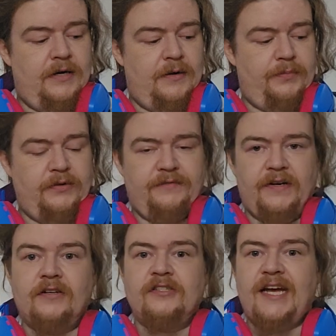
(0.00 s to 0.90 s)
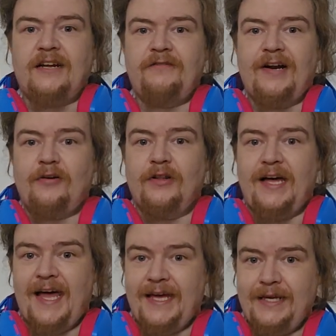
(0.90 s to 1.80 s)
Pointer finger 2nd fret on the
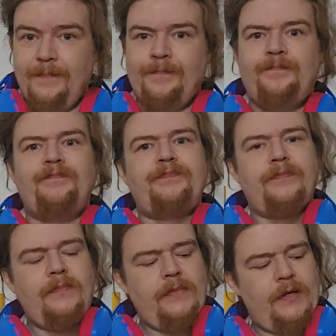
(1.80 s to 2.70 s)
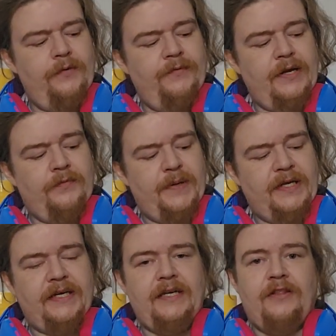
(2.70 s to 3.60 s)
A, ring or
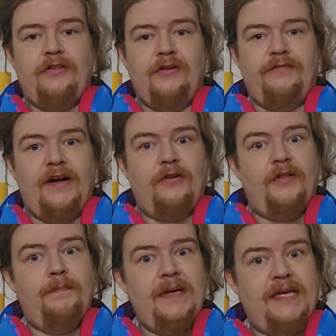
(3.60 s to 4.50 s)
pinky 3rd fret on the B.